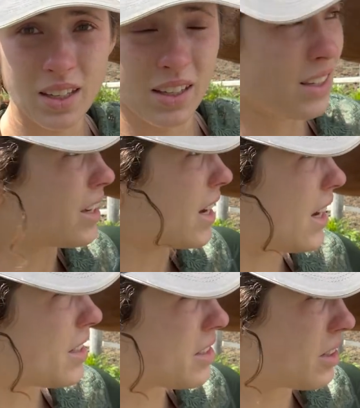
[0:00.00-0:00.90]

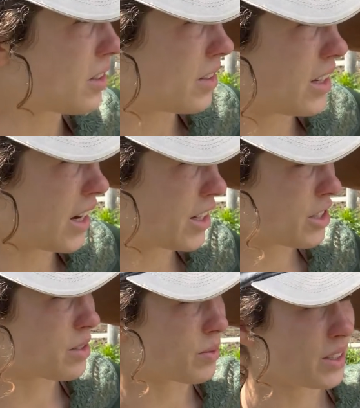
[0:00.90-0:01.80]
yeah, so I
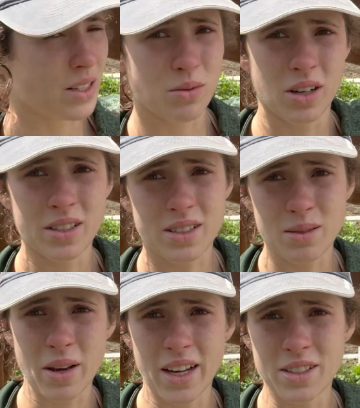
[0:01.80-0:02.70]
just really want
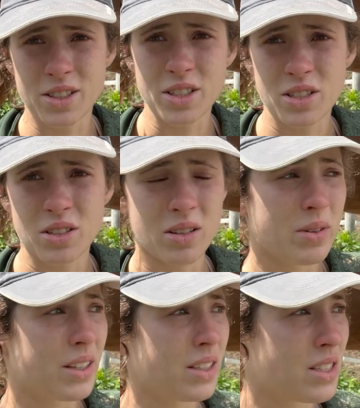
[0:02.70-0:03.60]
some answers so that
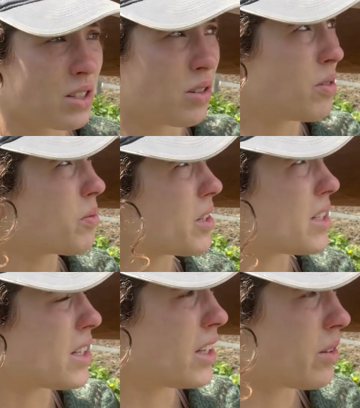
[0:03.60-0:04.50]
we at least know what we're
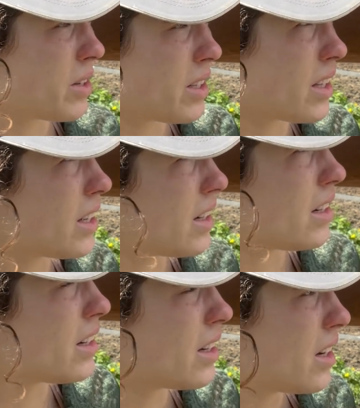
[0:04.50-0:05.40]
dealing with, and
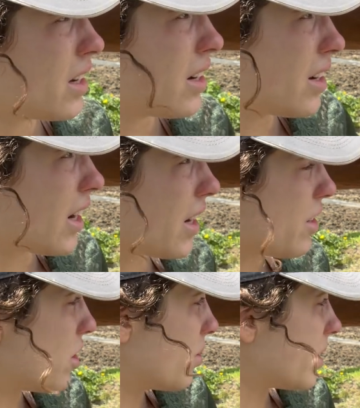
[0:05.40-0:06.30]
I
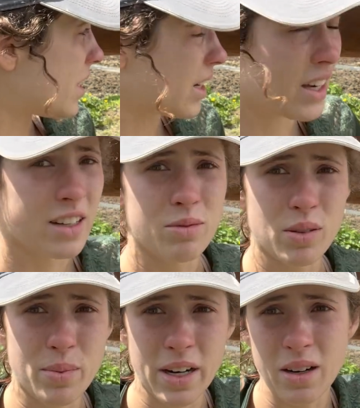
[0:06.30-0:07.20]
know what to kind of
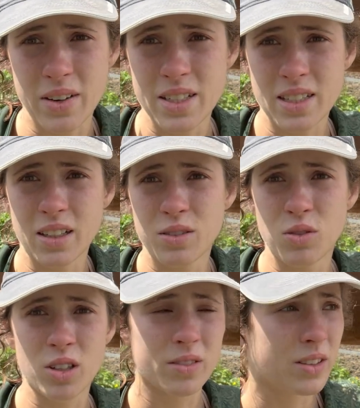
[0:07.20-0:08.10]
prepare myself
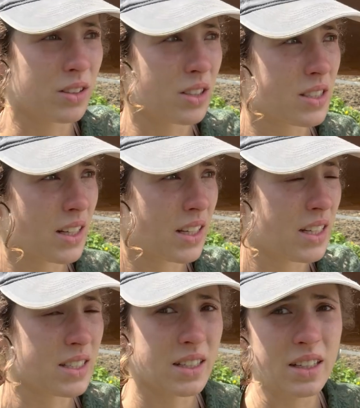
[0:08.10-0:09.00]
for if it looks like
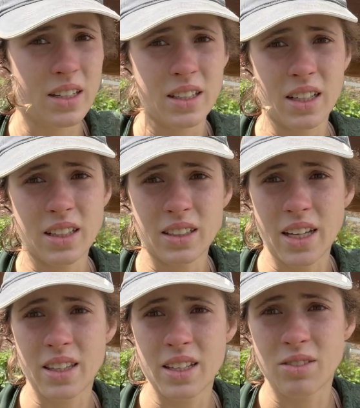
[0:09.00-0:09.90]
he's gonna need like
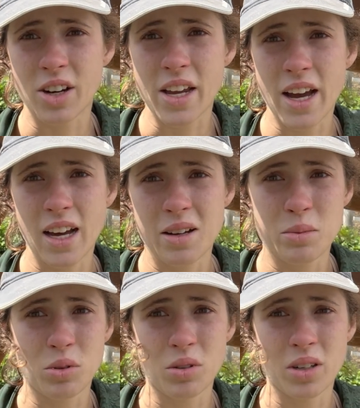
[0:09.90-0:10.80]
lengthy rehab,
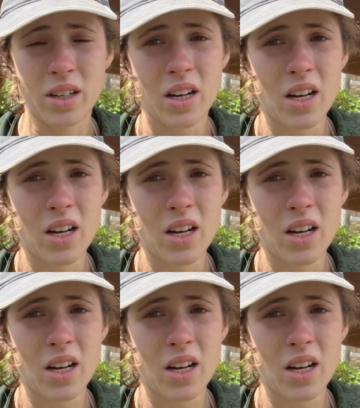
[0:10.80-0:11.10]
or